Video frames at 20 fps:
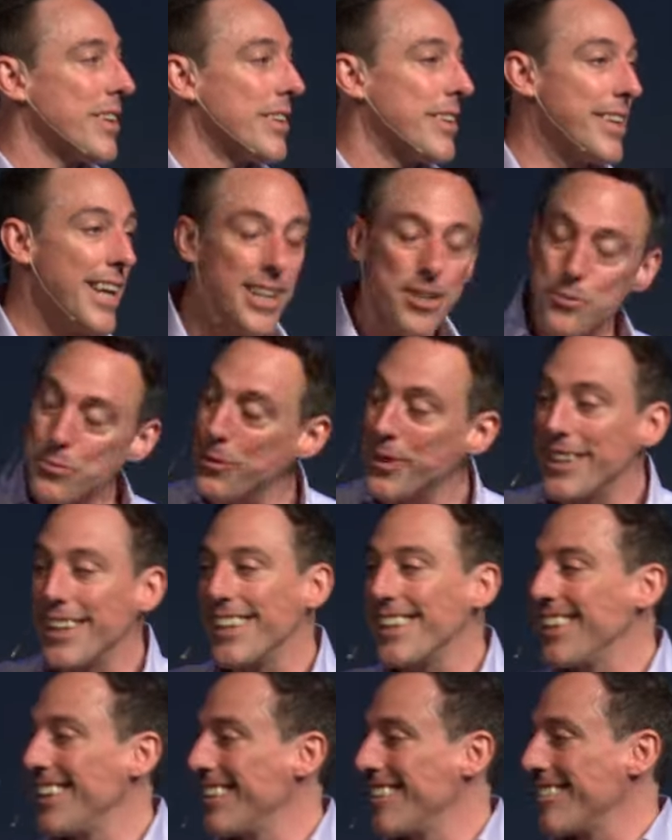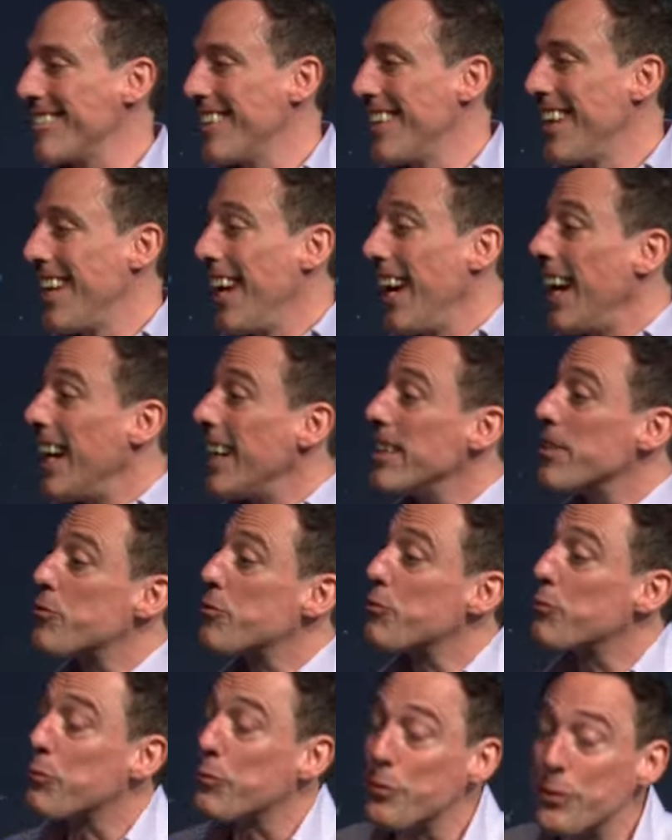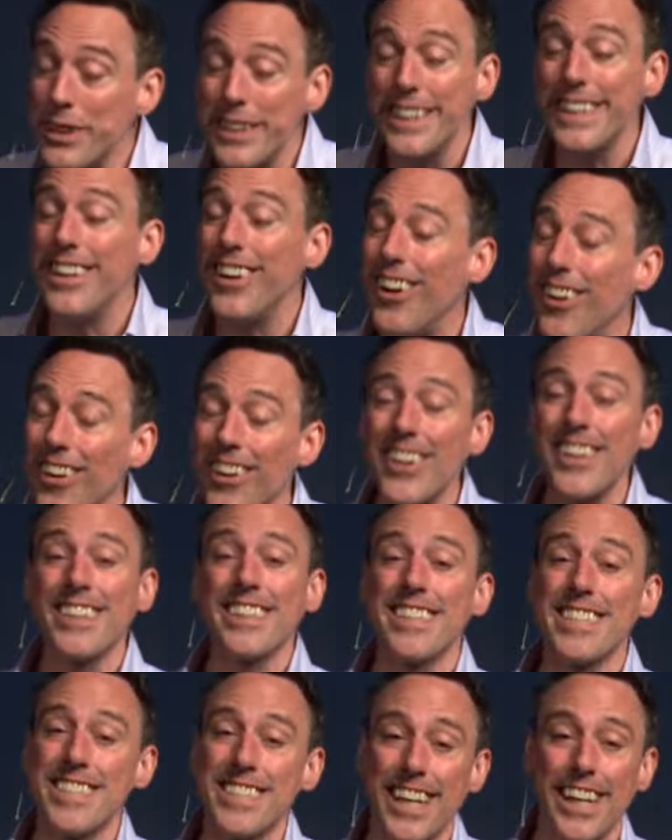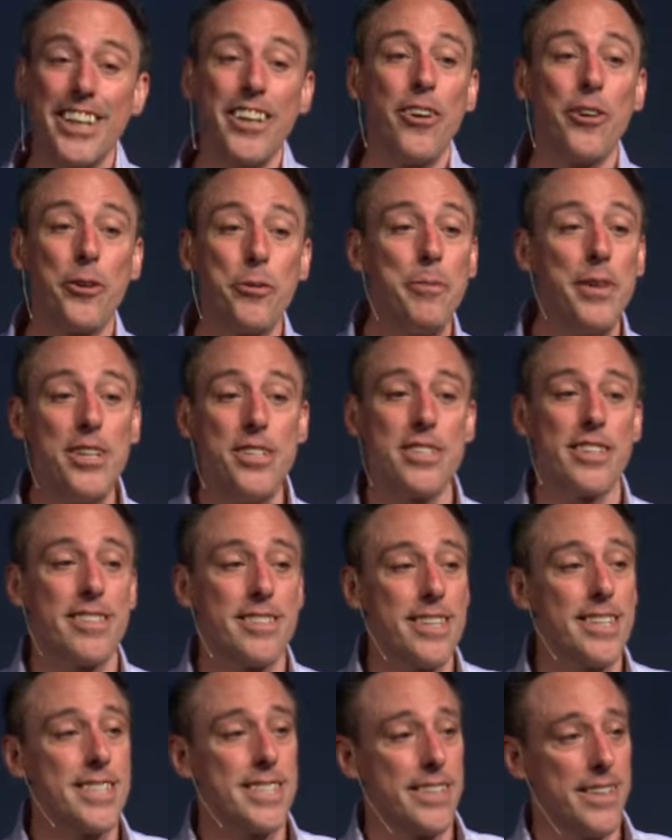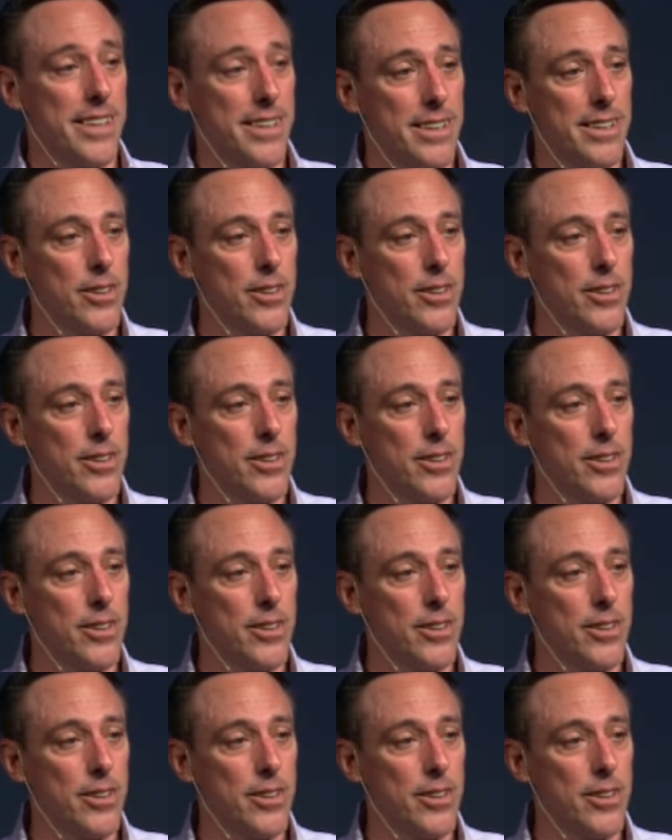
That's what it is. And it's really hard to say no to missions, isn't it?